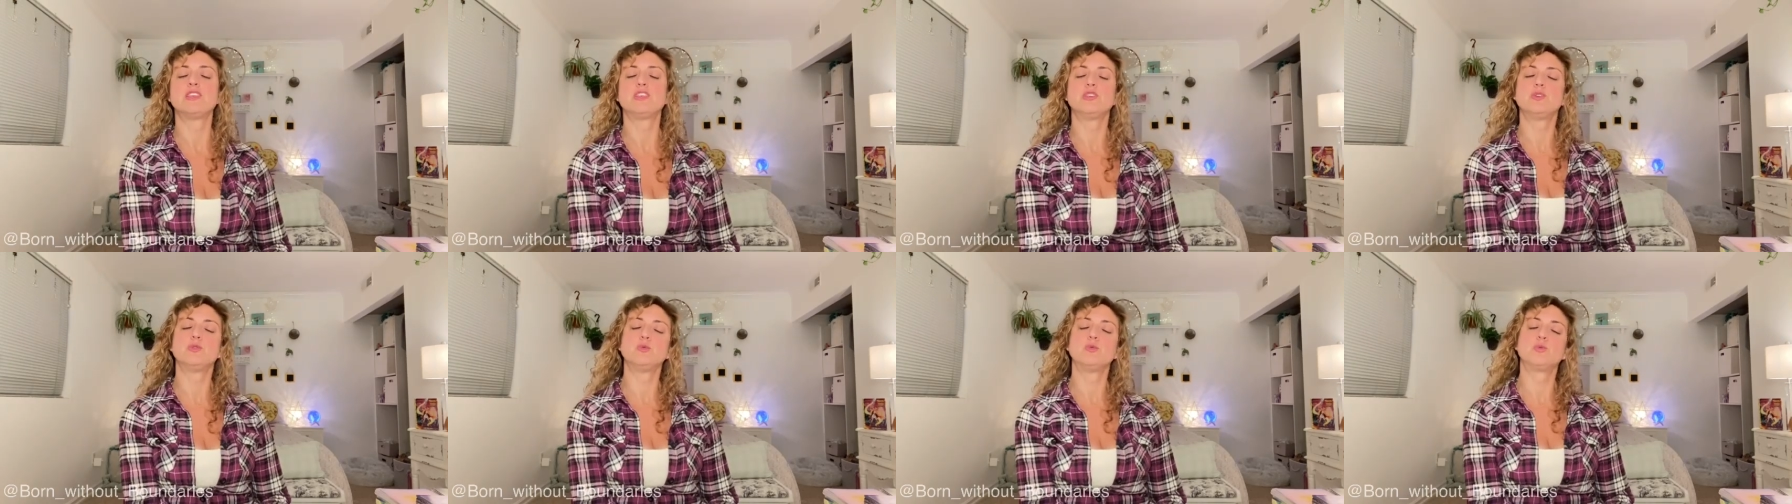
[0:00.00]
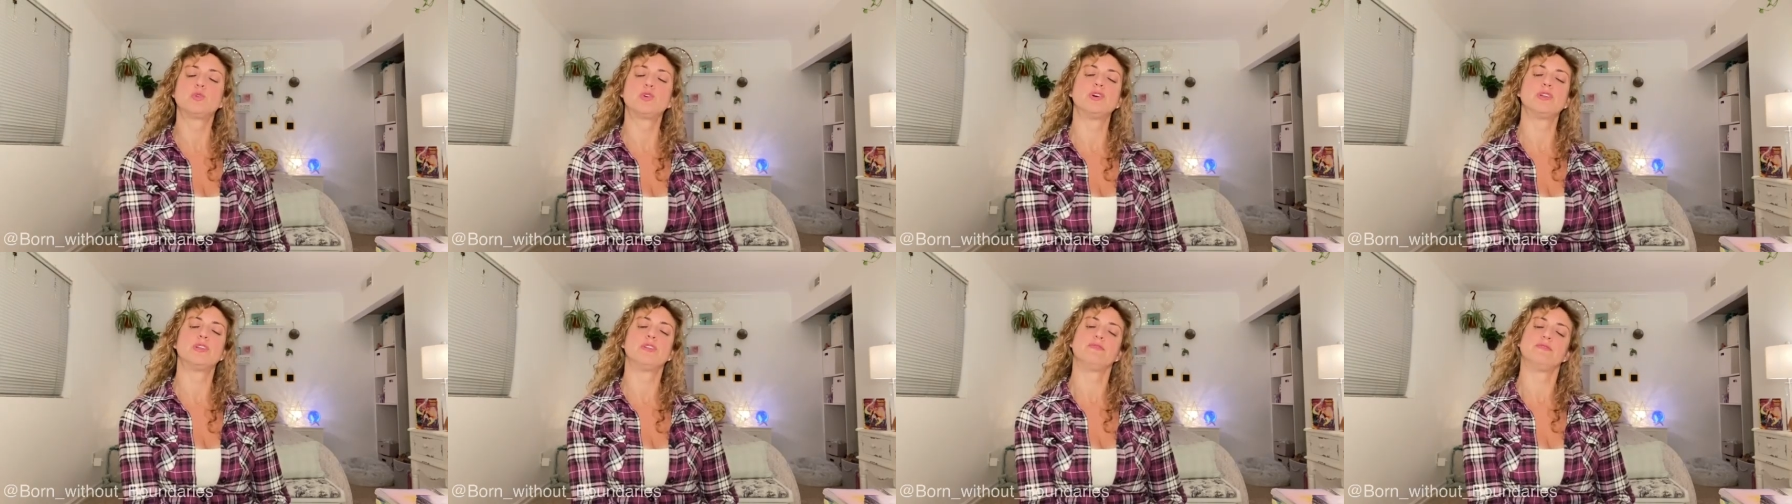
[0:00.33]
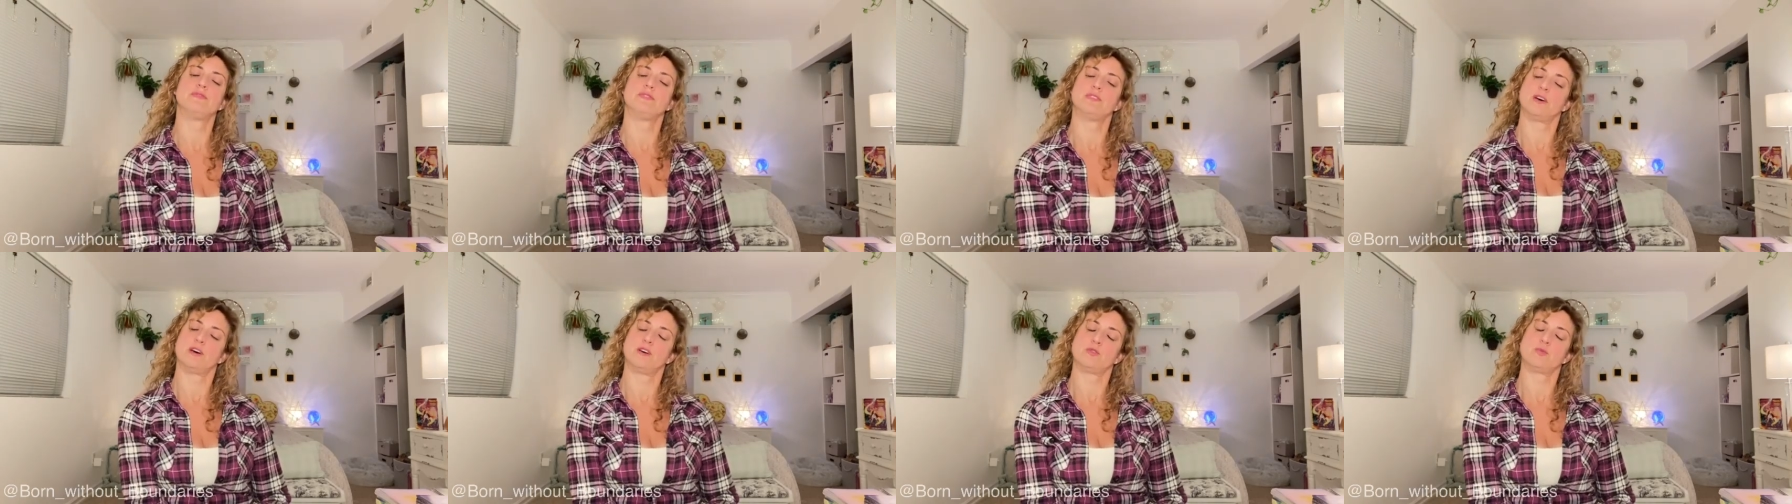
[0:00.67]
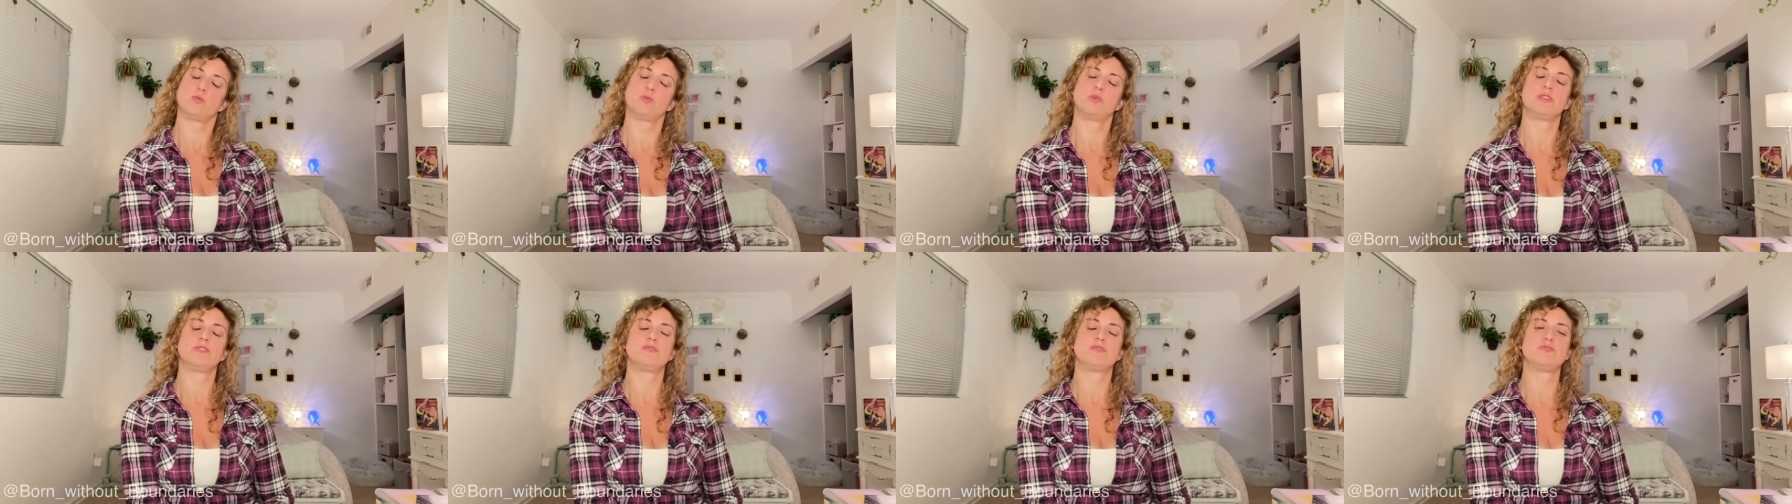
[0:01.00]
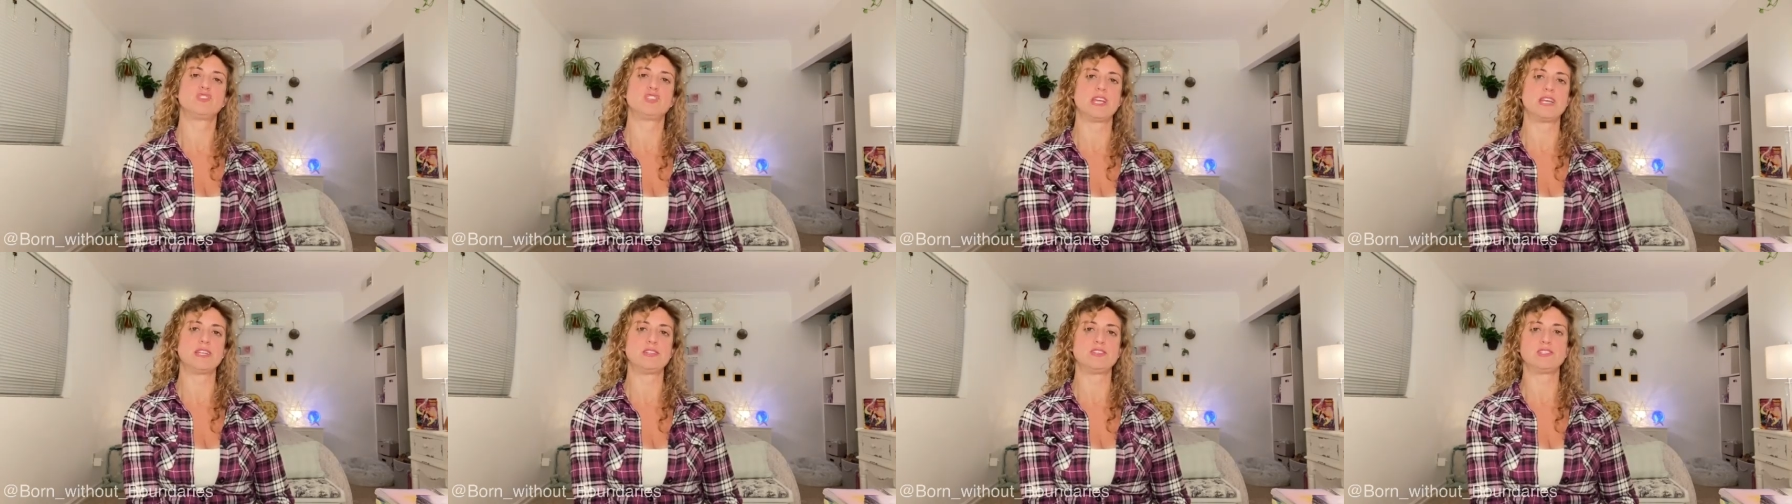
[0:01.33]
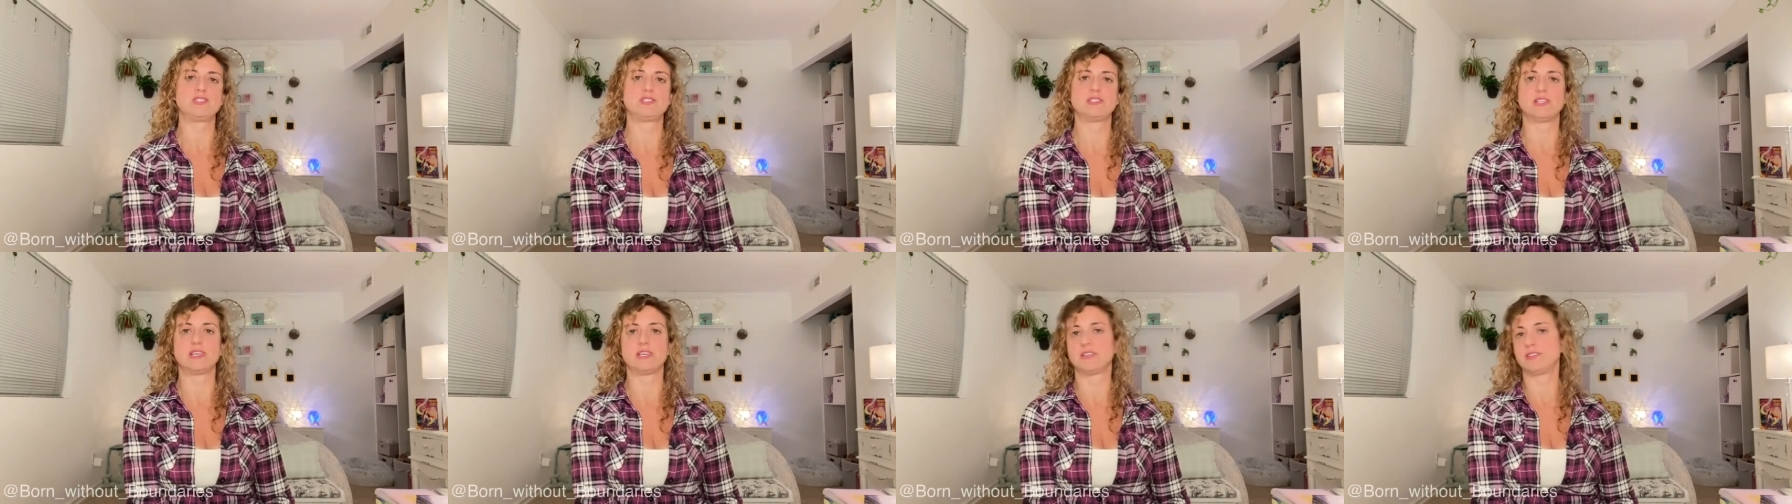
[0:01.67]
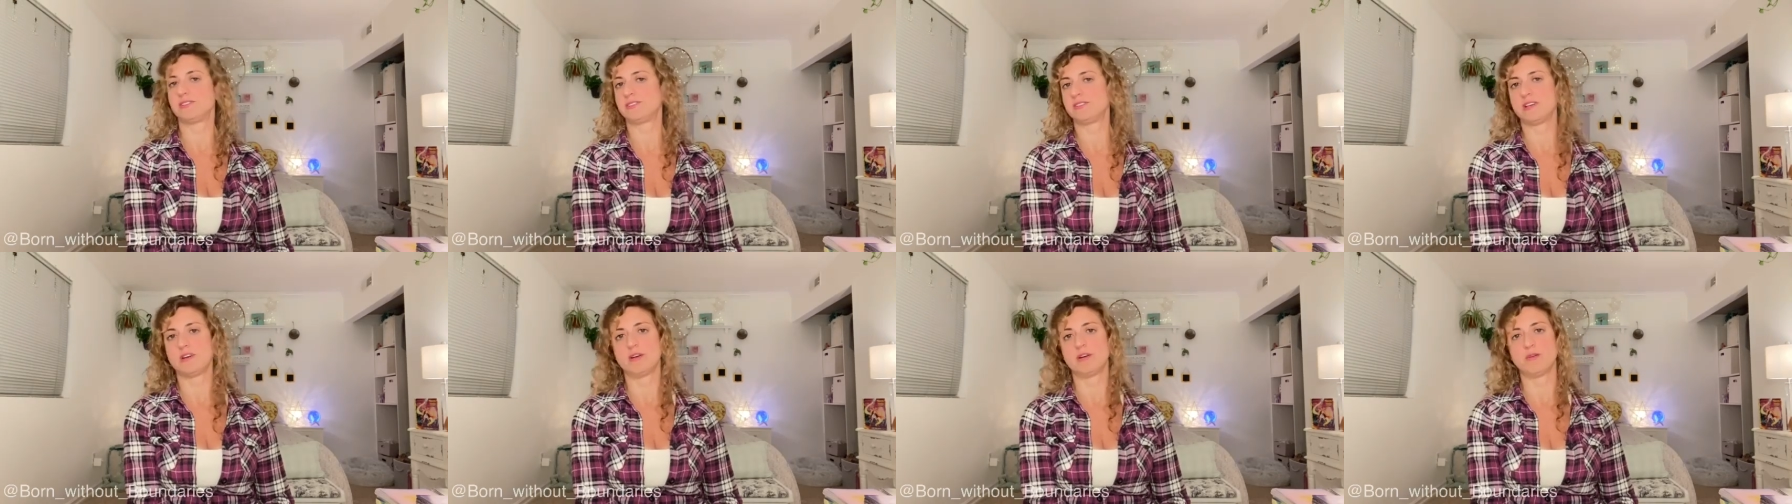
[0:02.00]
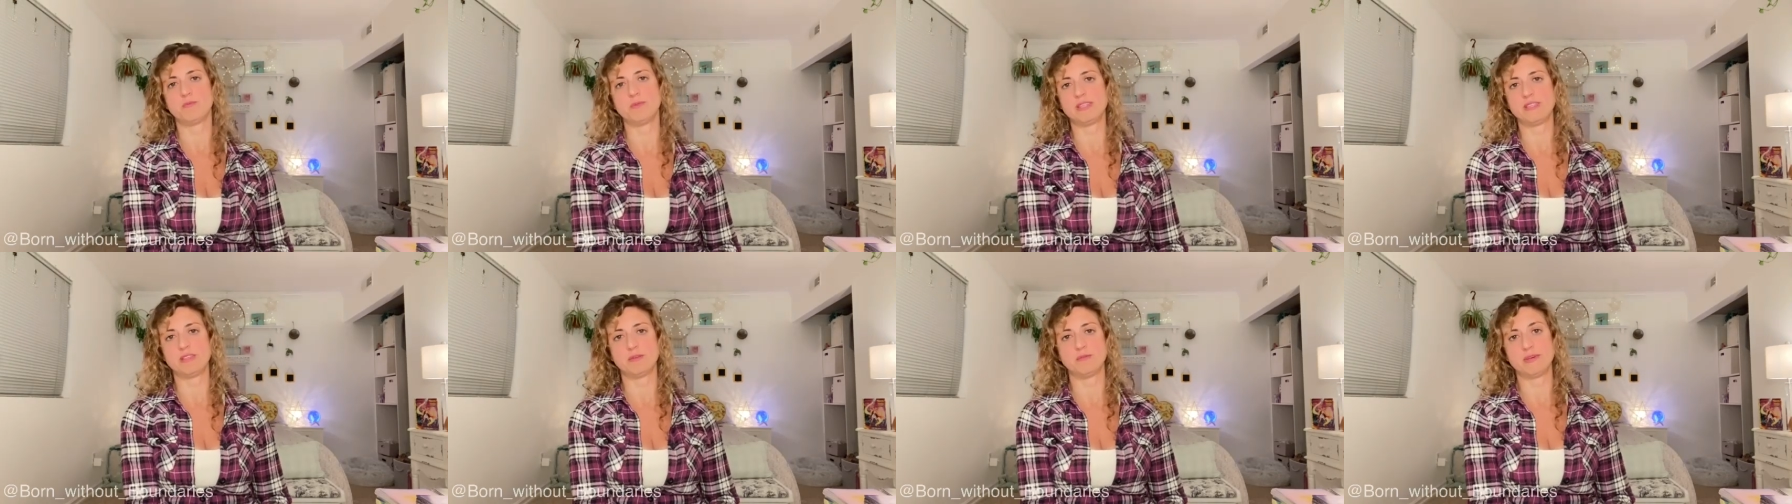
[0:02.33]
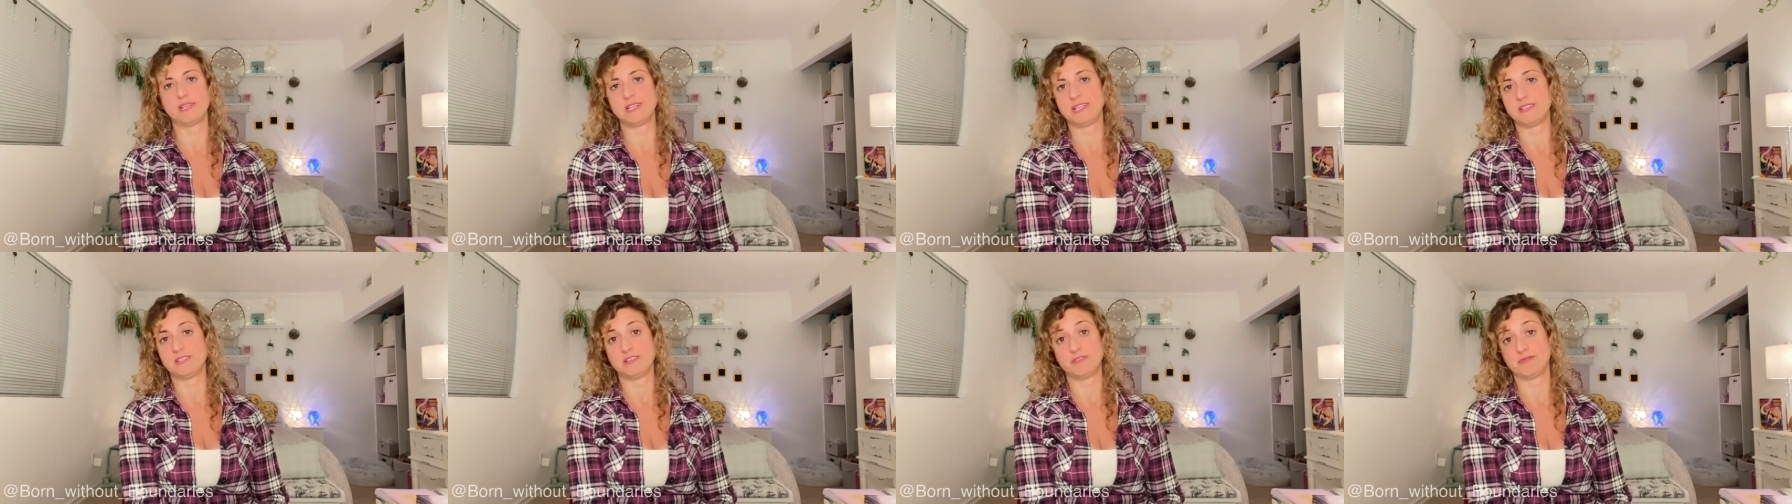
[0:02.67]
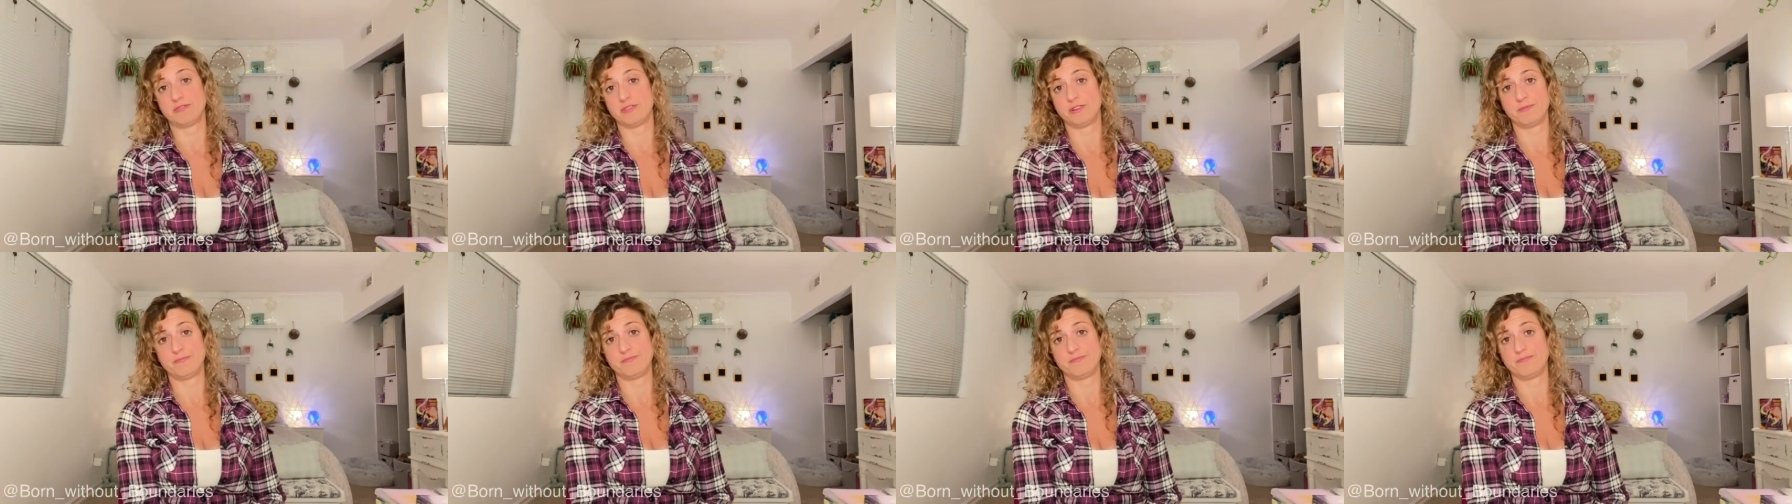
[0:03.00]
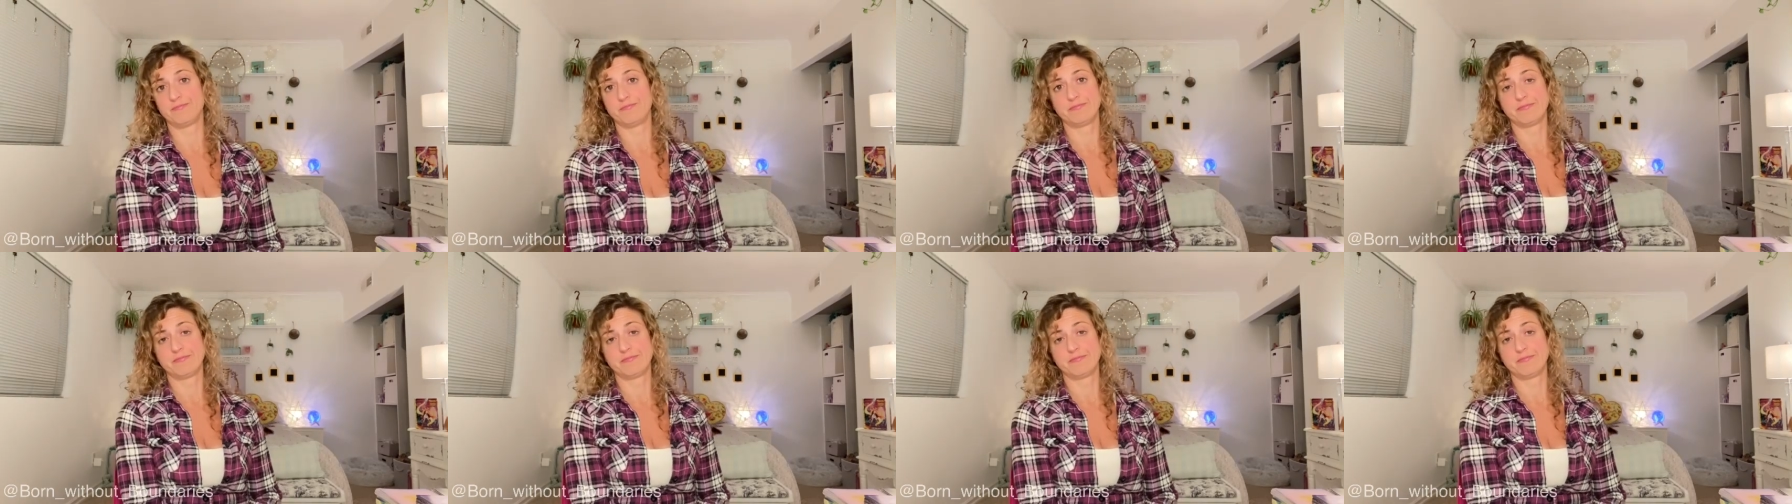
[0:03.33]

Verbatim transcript: you could have done would have changed things or made them any different.